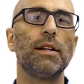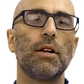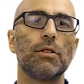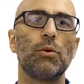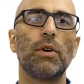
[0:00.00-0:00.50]
is
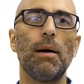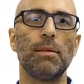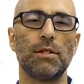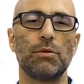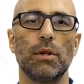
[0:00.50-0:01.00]
also
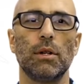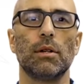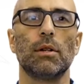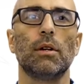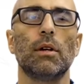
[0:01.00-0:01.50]
chemistry.
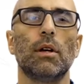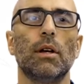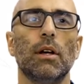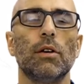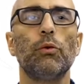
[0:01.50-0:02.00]

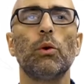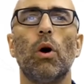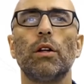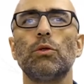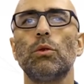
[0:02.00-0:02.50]
If we
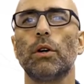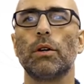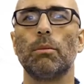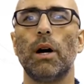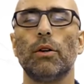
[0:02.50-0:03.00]
want to learn
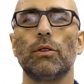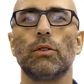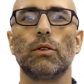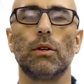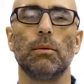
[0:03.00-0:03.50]

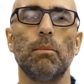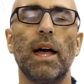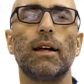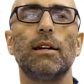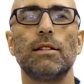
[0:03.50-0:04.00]
about
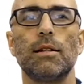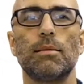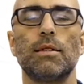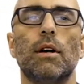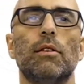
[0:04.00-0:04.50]

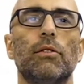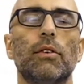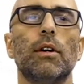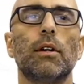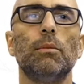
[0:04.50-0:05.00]
mechanisms of
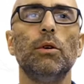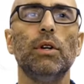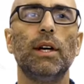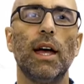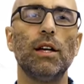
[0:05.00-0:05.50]

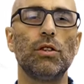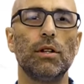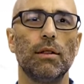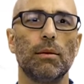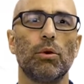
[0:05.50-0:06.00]
communication
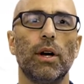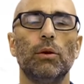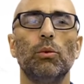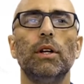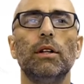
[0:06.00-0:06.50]
in the
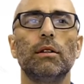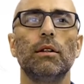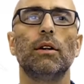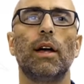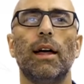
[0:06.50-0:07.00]
brain, we need to
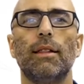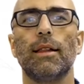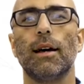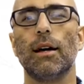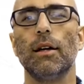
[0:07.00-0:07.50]
look at
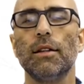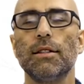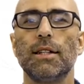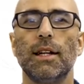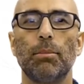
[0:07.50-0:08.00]
the
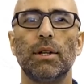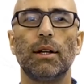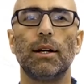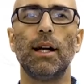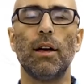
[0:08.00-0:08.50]

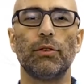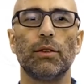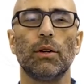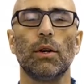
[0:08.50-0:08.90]
synaptic cleft,